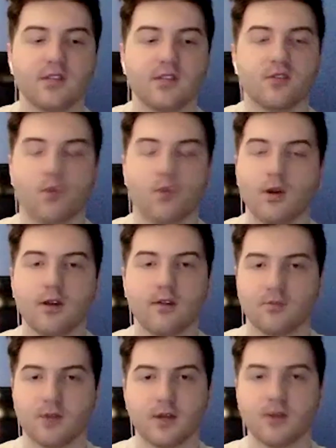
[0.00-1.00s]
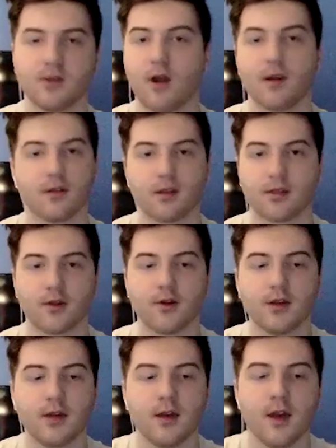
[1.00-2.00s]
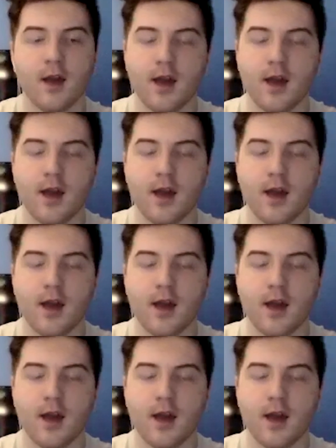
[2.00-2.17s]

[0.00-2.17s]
20 of them done, out of the 30.